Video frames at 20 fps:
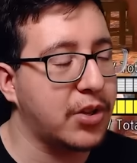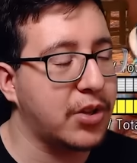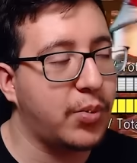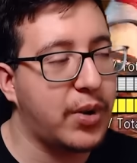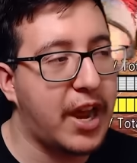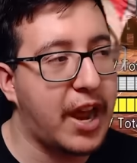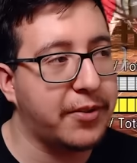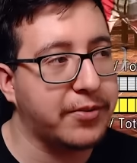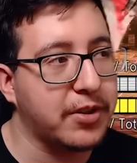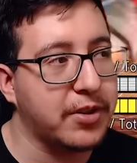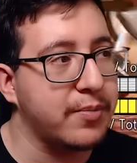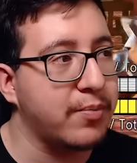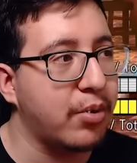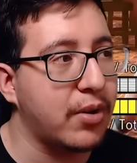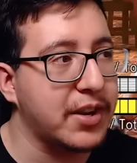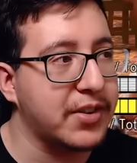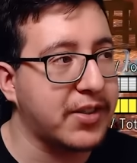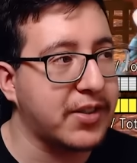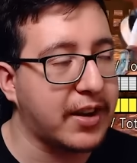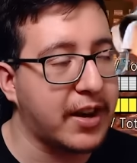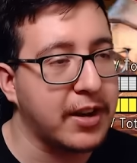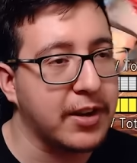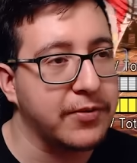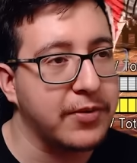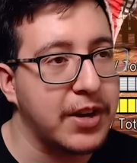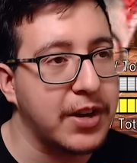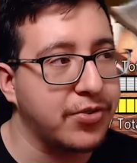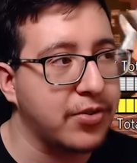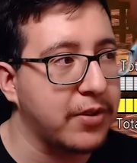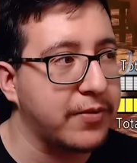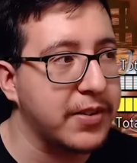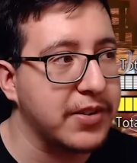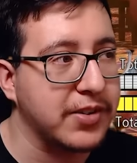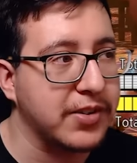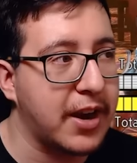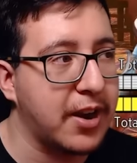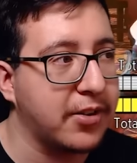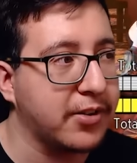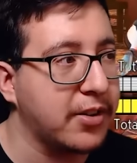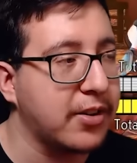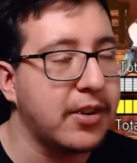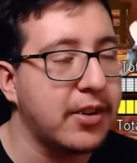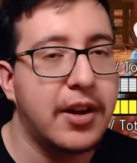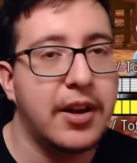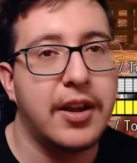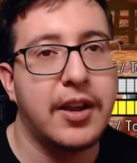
we have to embrace that kind of nature of this character.